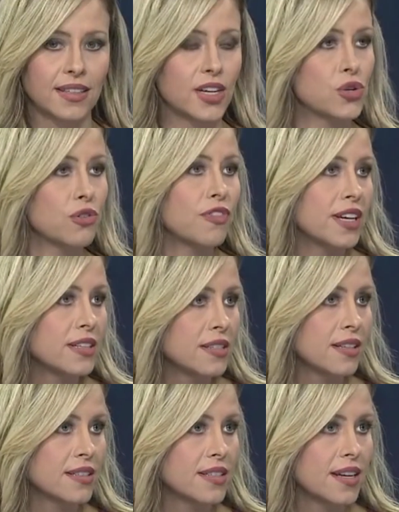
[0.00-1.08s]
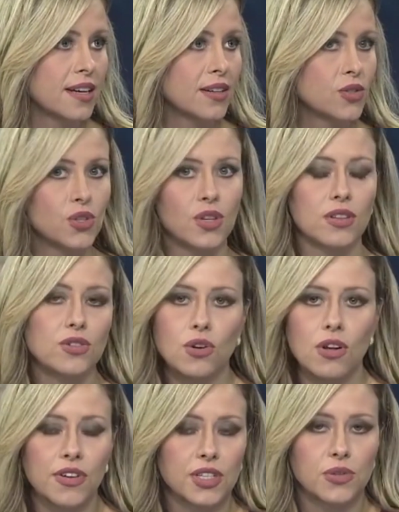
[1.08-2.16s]
touch your face, let's say. So these are
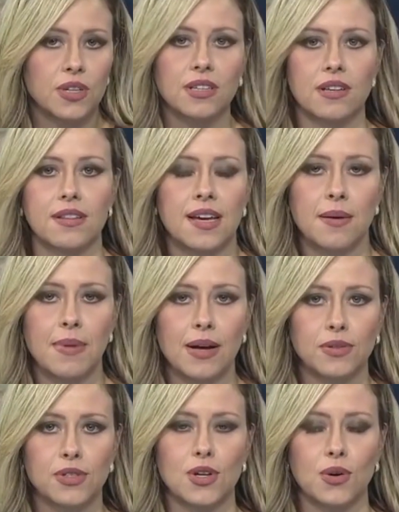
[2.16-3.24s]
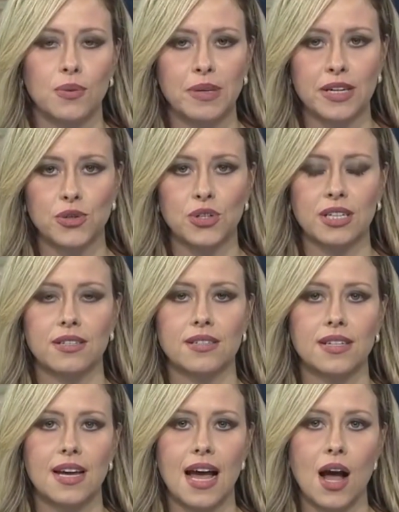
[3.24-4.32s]
all things you need to think about. So it'll be interesting to
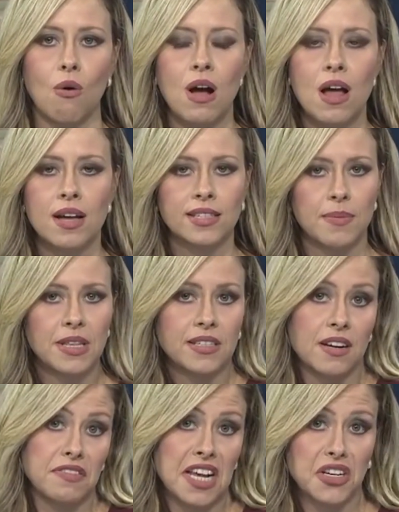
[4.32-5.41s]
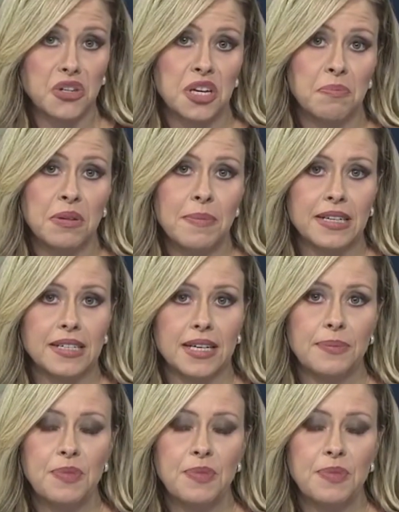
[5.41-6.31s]
see how some of this stuff is actually implemented.